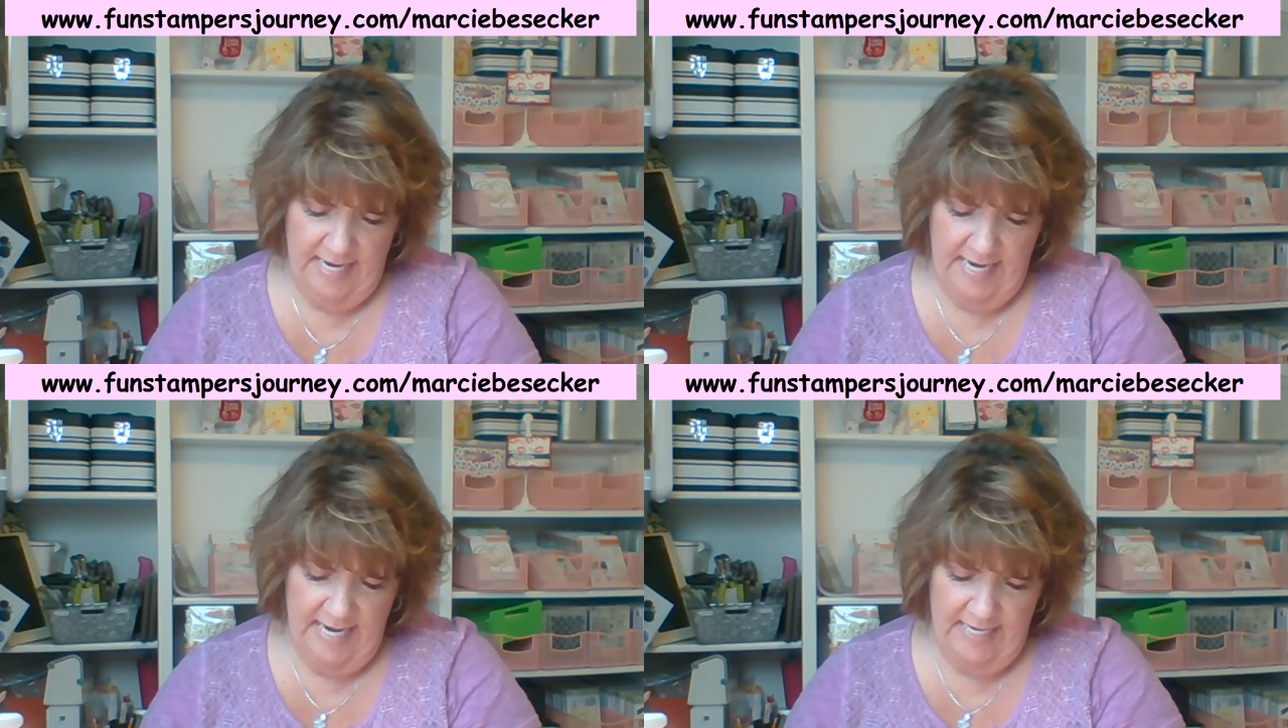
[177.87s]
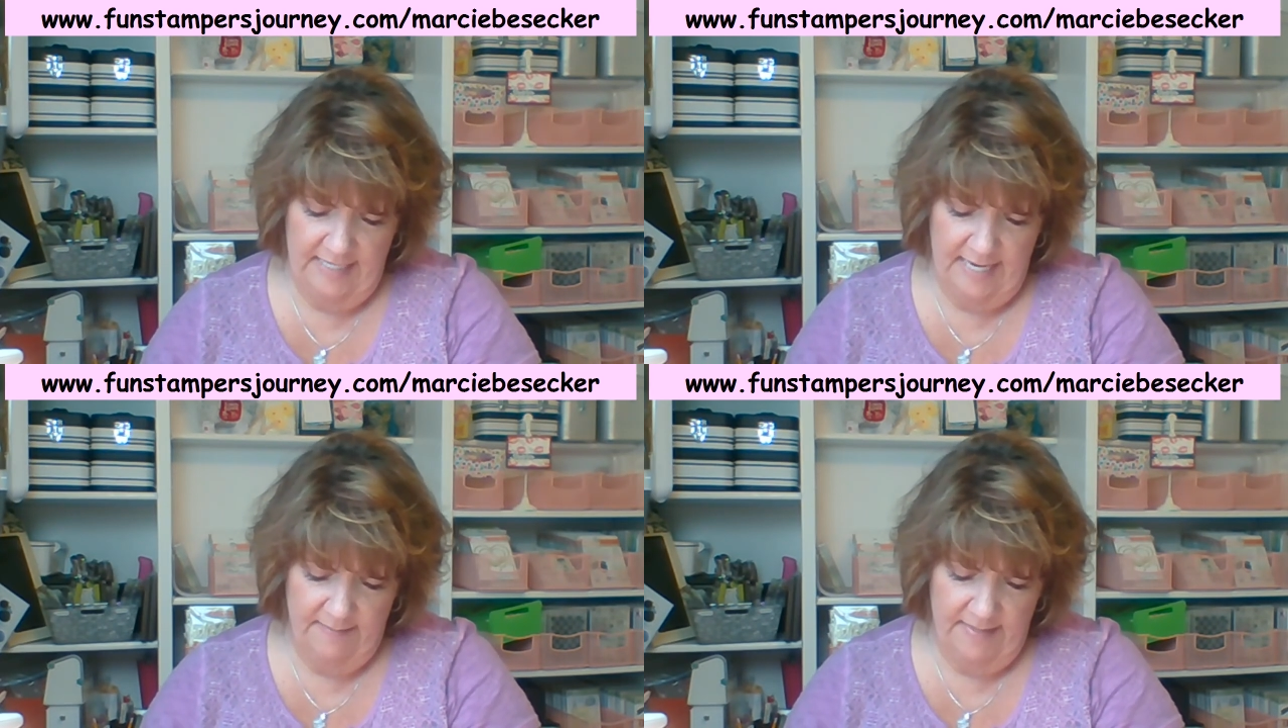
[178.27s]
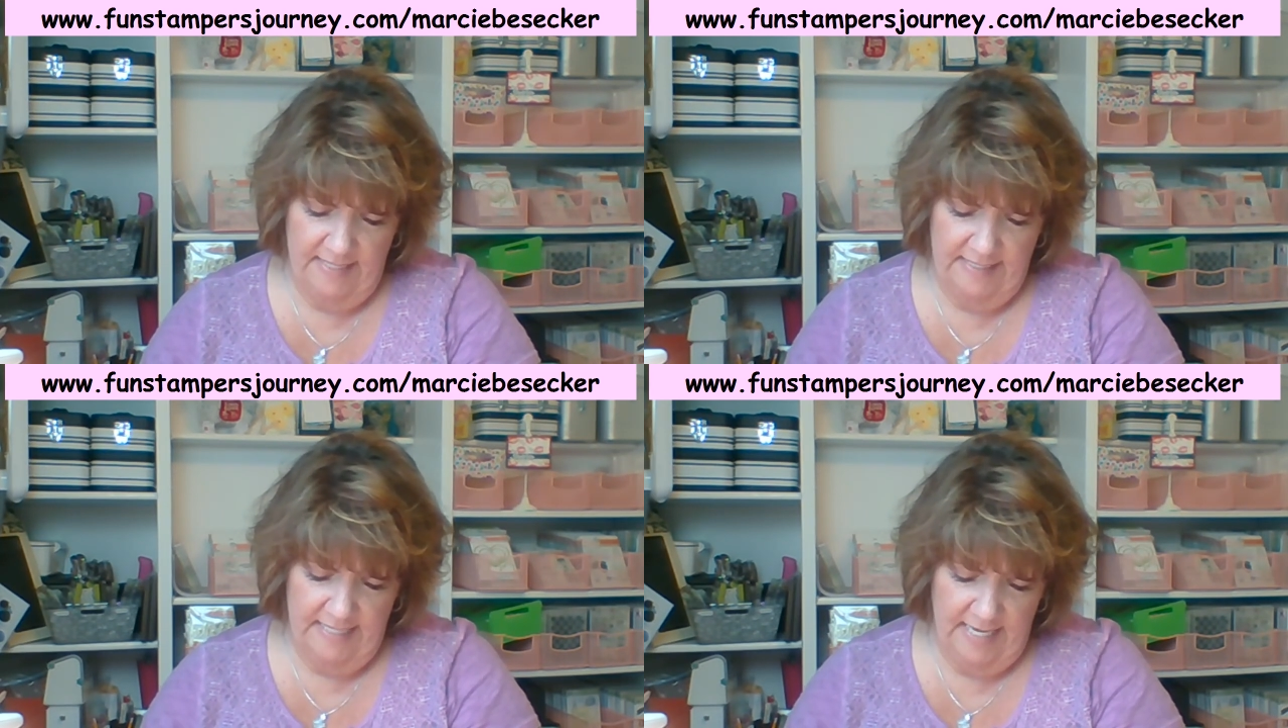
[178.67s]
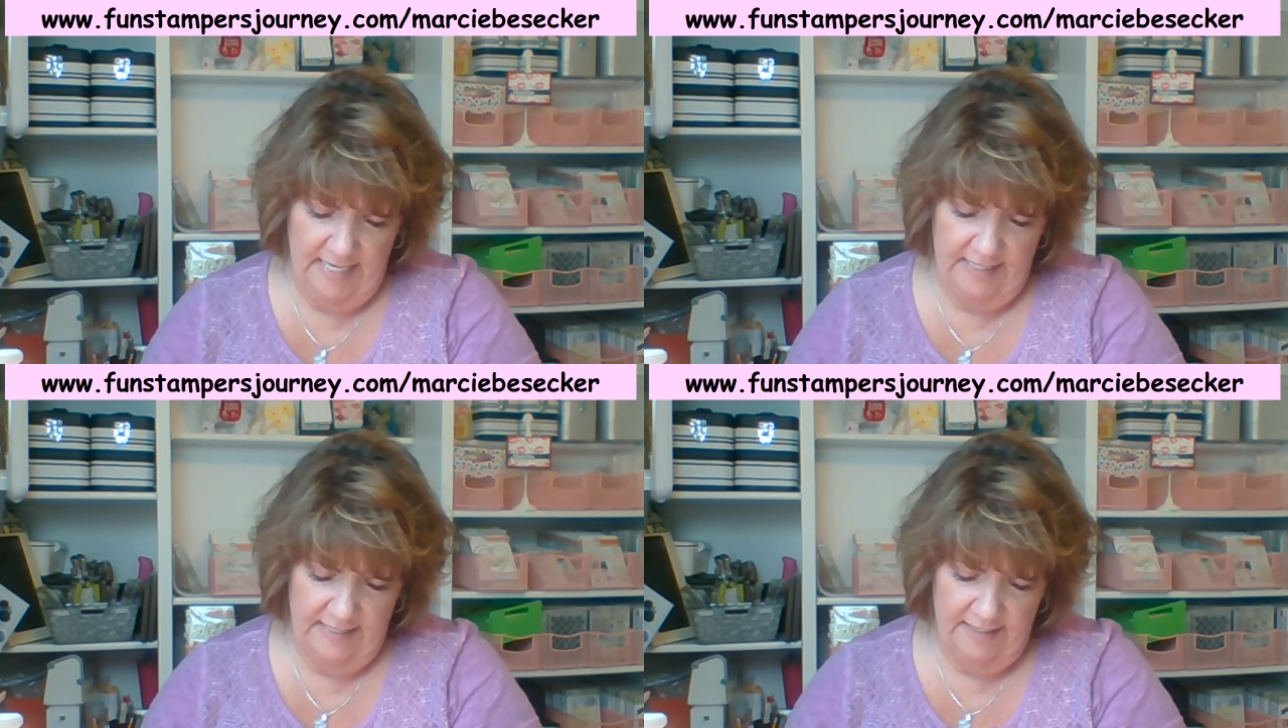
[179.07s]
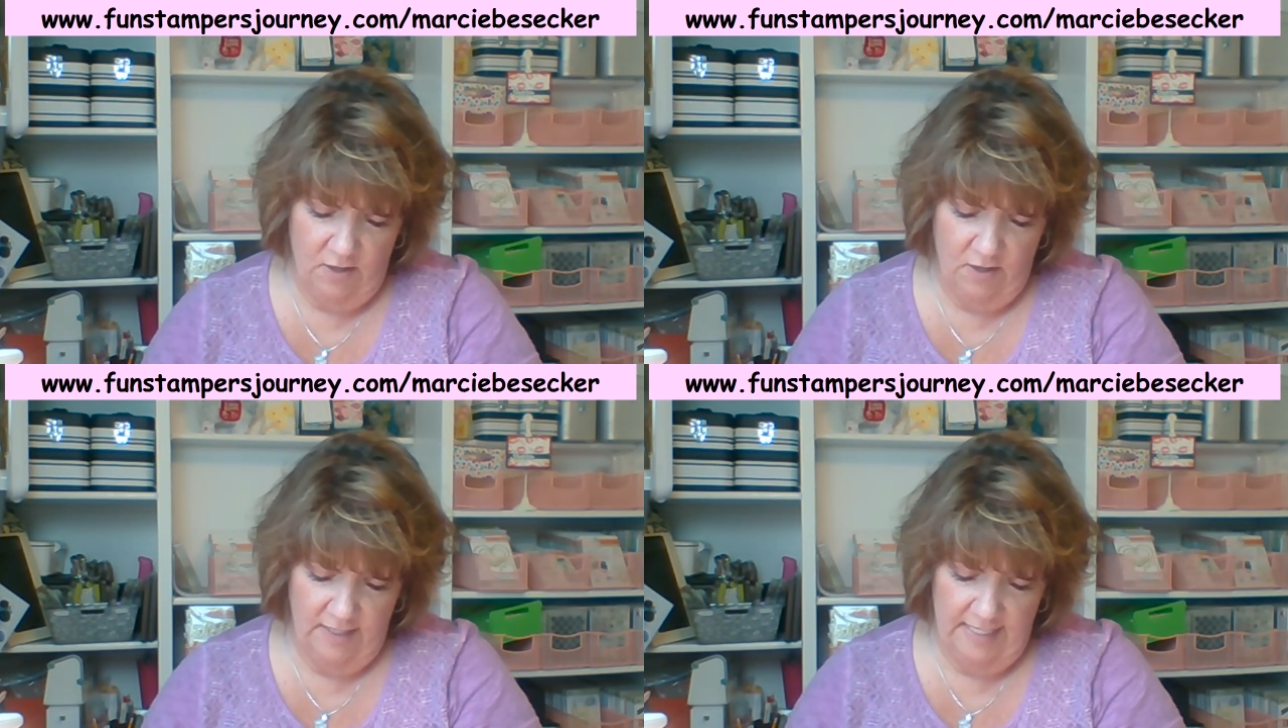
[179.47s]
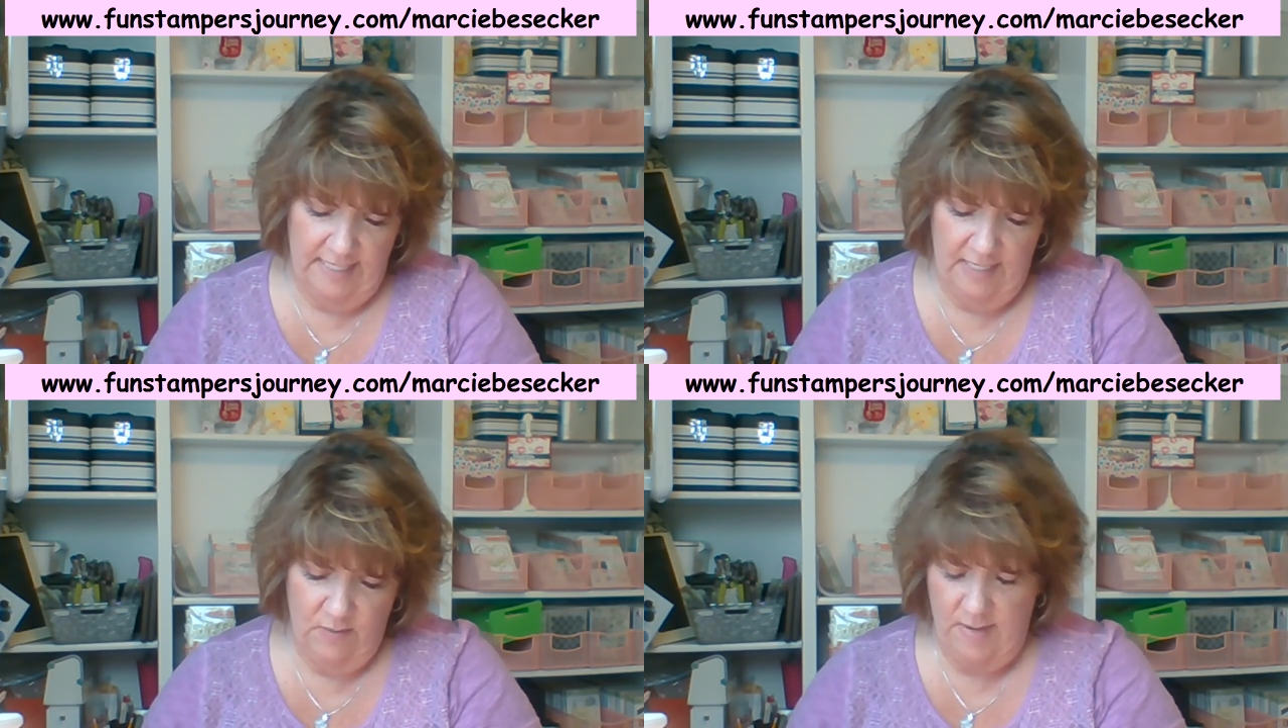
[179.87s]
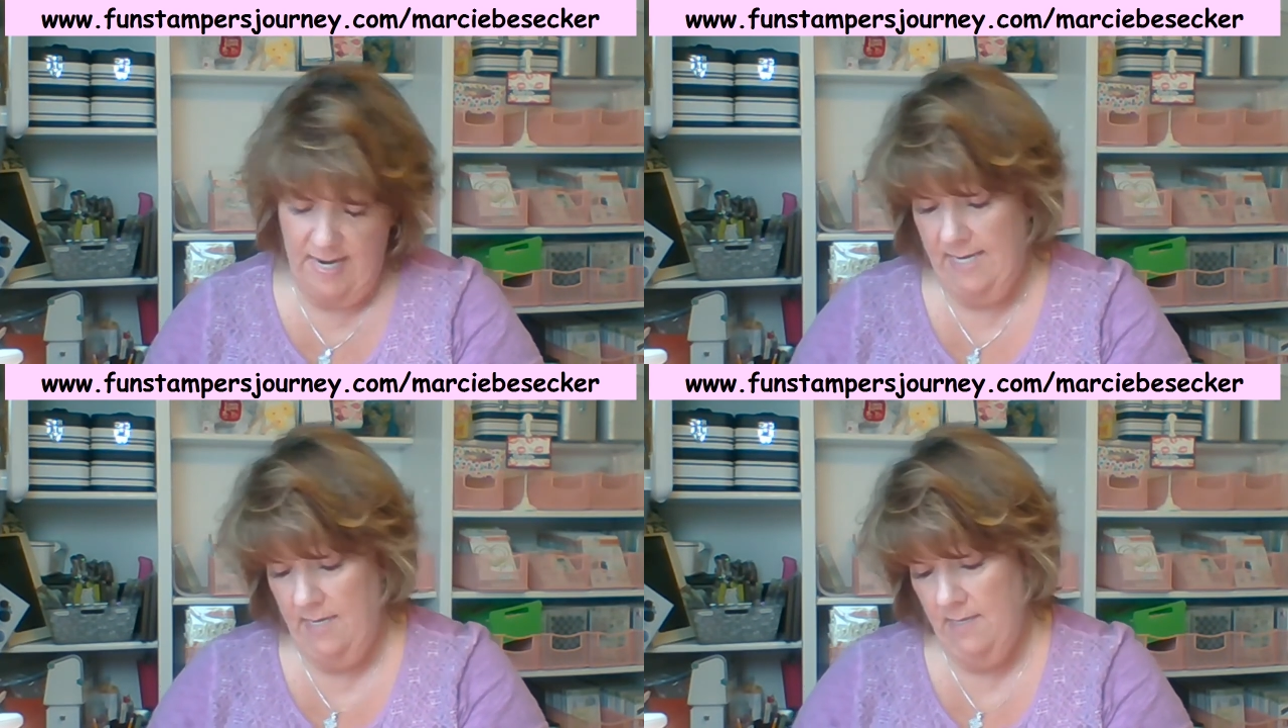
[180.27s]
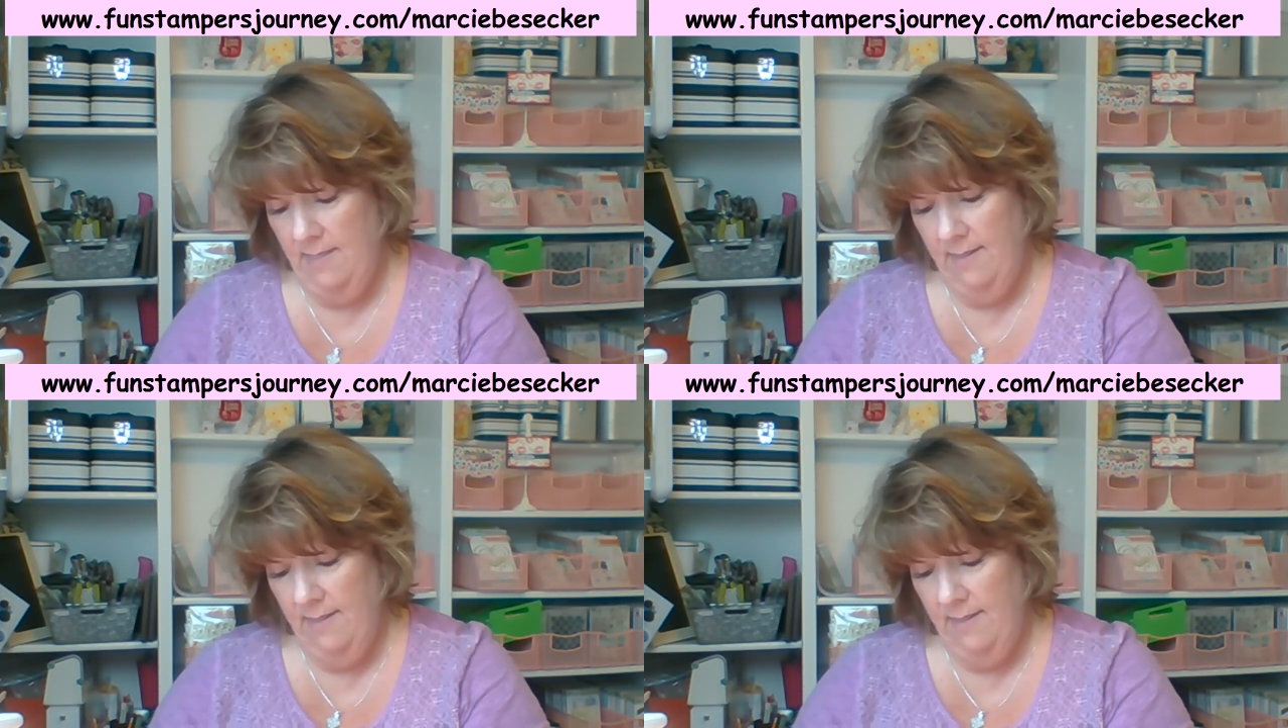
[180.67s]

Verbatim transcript: And I'm going to tuck this heart anyway